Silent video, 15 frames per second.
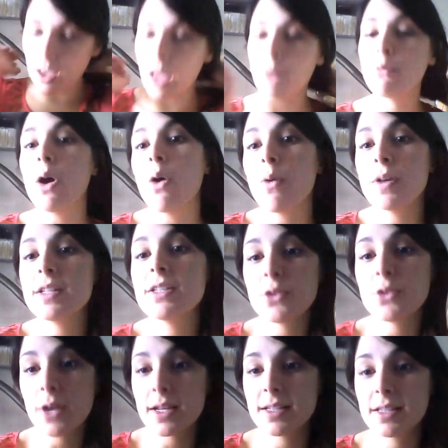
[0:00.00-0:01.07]
And we always
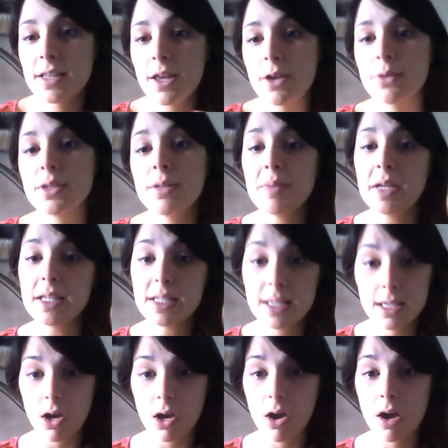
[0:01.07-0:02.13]
stress, though,
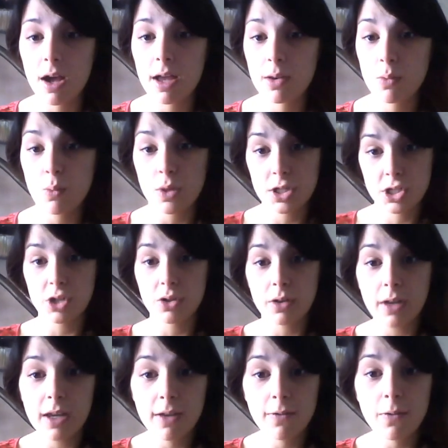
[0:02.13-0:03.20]
depending on what you're
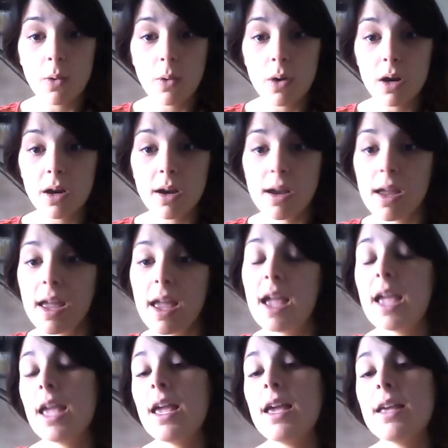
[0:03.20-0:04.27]
looking for
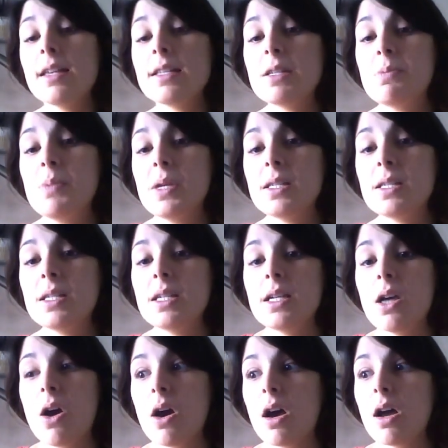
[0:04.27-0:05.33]
and
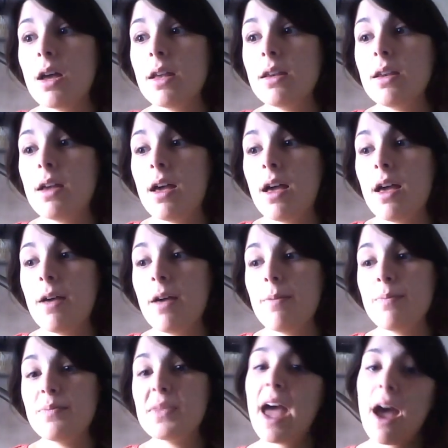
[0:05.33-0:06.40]
depending
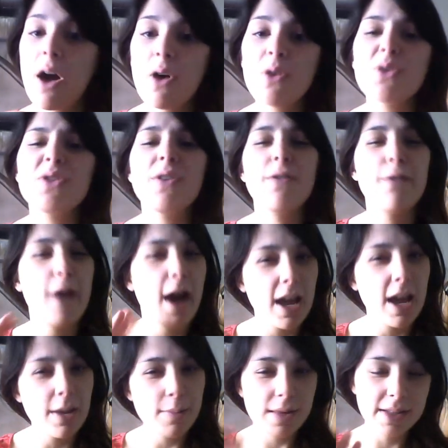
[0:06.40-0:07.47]
on how the
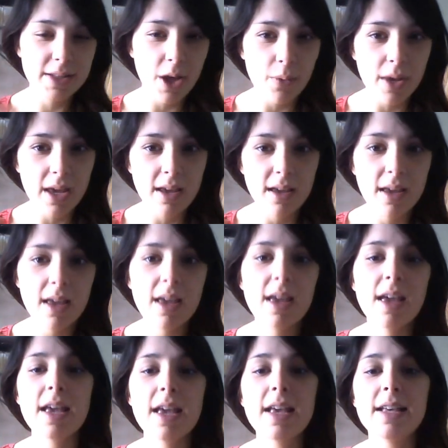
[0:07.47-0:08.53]
vibe is going,
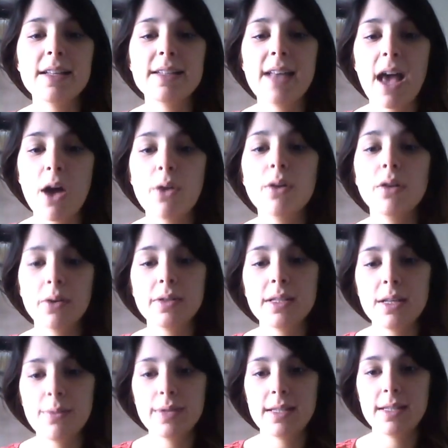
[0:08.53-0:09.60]
is how
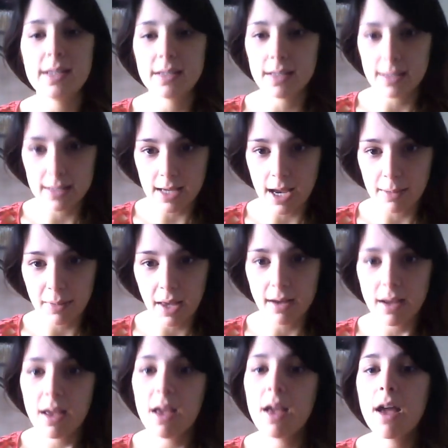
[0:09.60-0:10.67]
closely we stick to the
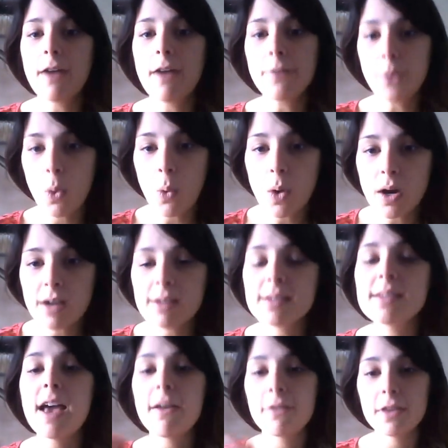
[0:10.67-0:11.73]
timeline. Of
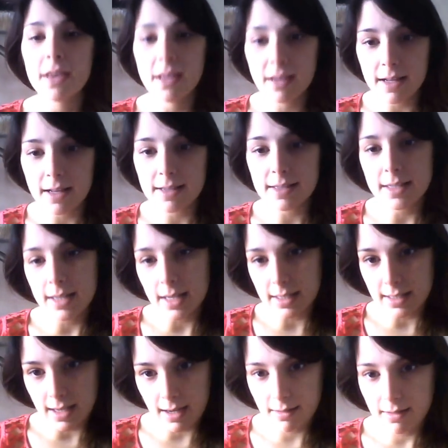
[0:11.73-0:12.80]
course, everything needs to
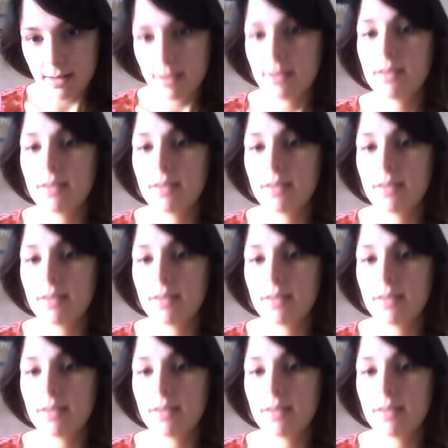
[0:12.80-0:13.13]
get done.